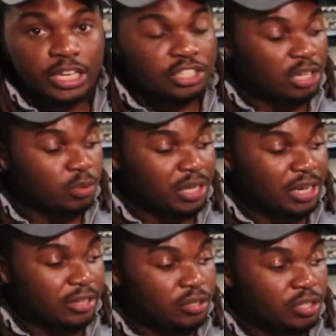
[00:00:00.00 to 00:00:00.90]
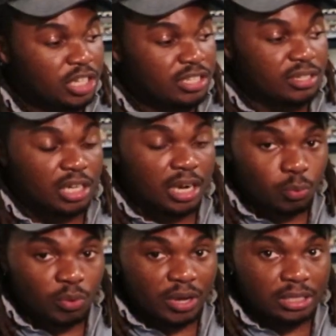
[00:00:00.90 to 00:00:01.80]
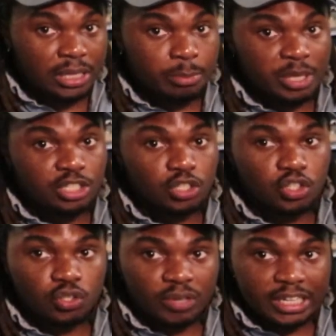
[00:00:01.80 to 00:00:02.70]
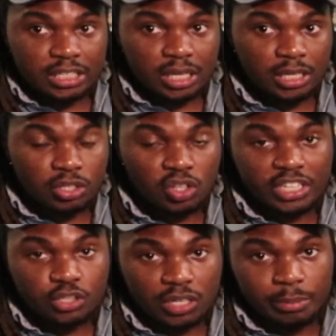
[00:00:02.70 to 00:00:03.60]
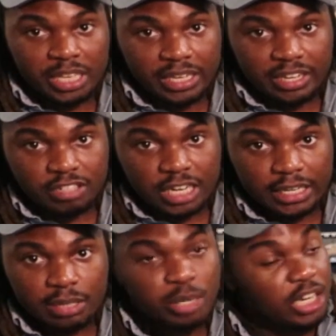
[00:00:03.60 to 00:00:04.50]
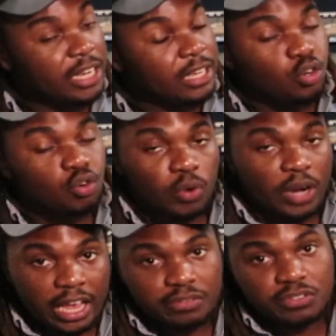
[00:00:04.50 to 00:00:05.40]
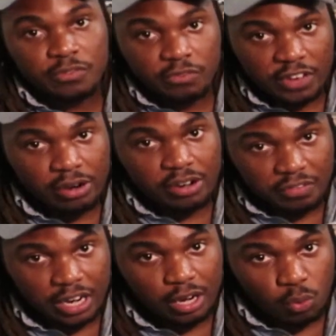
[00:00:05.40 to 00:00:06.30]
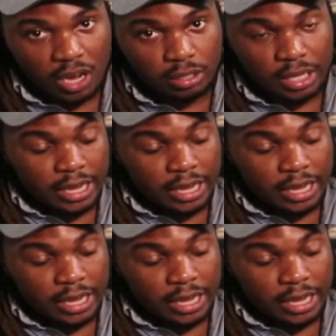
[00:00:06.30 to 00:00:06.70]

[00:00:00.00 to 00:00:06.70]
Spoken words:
Genuine leather doesn't cut well because it shrinks under the extreme heat of cutting, but it engraves very, very well.